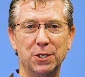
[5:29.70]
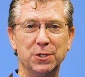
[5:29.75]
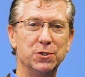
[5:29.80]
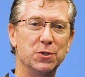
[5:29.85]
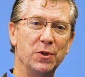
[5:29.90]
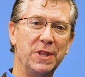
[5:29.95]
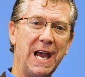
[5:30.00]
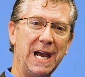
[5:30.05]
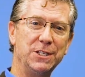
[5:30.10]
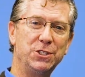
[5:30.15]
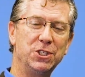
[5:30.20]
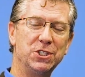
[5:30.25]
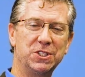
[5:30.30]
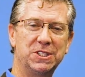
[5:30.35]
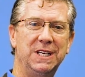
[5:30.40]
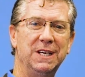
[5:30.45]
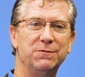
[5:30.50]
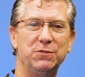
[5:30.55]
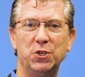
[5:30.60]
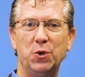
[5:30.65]
So that
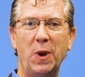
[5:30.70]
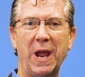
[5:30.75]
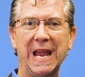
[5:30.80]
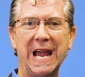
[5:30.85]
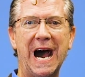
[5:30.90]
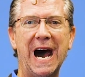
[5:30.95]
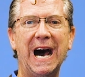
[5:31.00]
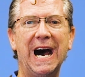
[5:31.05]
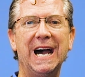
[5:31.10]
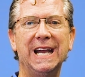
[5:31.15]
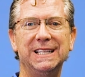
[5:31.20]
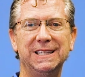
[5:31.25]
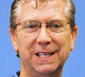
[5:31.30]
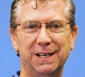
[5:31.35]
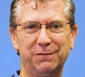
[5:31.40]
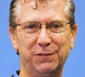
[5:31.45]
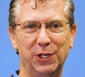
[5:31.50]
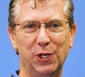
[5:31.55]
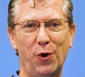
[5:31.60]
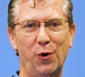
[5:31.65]
just gives you a
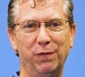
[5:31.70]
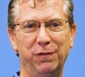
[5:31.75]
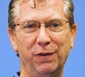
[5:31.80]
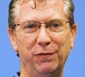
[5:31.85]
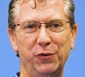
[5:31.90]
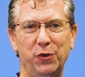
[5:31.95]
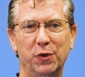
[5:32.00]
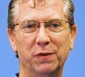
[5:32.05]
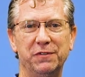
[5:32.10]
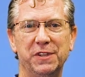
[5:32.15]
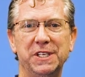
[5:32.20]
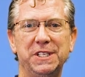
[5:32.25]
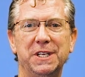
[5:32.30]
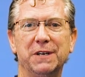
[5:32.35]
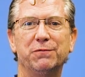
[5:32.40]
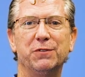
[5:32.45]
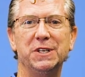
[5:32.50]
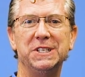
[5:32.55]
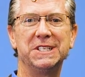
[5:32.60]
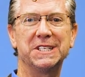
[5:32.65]
high-level overview of the
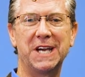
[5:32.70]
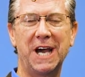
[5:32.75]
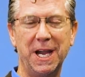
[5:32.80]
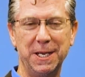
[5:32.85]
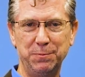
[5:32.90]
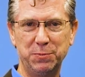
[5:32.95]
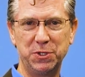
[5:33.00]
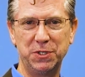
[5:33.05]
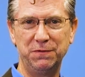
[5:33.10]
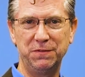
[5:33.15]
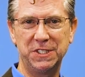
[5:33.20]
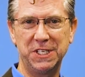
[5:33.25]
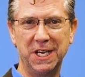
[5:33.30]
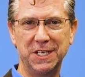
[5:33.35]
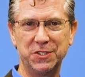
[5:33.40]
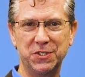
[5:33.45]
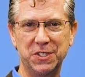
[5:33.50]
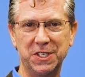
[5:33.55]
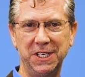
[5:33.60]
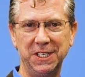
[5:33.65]
different types of
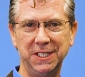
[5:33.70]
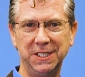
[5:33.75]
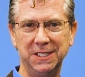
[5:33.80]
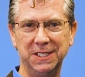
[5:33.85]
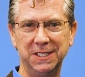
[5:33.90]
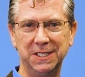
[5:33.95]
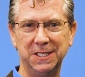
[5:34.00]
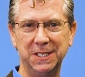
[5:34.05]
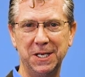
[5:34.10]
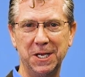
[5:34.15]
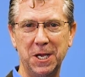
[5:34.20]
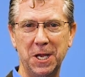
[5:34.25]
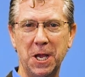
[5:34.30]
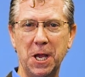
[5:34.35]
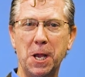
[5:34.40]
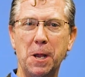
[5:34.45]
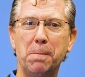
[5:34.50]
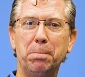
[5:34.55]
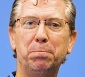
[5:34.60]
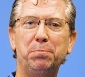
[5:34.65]
testing.
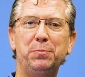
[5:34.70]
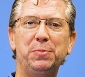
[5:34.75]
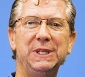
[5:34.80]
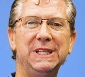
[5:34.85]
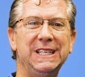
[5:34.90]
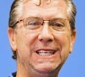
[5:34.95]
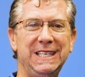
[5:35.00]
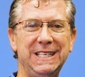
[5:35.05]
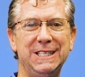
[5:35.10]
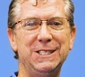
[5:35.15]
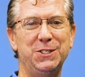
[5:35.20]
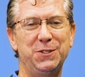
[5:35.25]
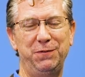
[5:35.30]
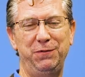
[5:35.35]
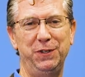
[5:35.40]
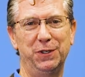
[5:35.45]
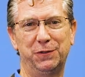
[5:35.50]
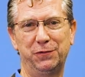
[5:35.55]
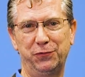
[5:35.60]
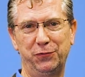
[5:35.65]
Please
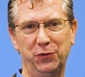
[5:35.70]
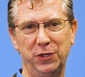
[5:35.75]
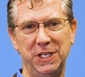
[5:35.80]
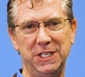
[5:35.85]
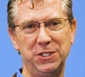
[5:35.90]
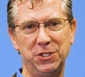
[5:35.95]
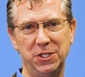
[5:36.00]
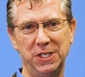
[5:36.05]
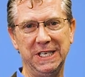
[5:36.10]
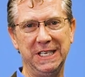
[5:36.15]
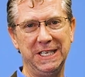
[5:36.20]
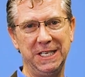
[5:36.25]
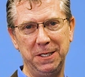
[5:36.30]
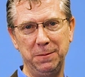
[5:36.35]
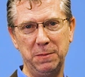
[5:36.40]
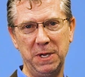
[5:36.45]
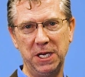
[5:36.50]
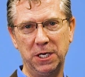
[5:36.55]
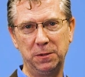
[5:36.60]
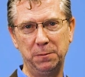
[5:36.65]
feel free to
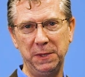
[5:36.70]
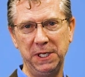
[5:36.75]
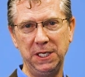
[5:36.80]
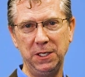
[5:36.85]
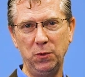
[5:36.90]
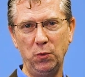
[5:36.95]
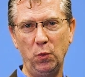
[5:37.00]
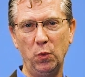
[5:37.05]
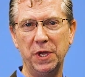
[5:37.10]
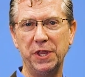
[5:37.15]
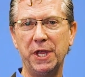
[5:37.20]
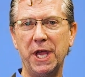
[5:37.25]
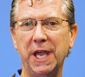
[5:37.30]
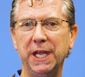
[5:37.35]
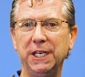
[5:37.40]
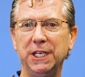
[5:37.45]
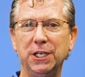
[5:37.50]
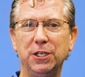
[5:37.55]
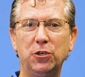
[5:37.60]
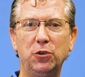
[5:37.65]
email me with
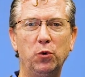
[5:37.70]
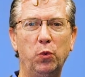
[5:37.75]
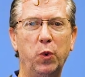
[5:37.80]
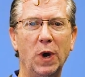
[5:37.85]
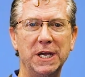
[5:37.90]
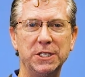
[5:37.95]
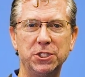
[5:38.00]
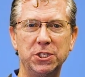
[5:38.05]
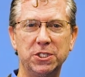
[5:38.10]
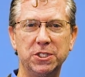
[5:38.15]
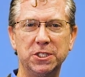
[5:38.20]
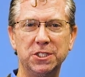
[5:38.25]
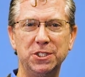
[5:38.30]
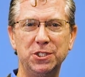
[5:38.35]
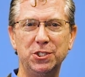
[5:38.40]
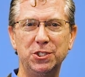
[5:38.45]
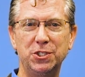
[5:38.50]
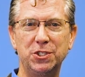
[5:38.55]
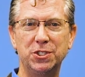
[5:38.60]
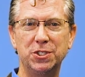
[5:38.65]
any
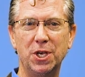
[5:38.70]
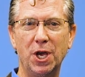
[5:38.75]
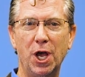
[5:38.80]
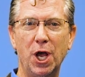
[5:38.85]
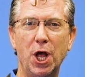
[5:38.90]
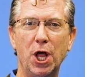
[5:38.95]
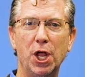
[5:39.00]
questions,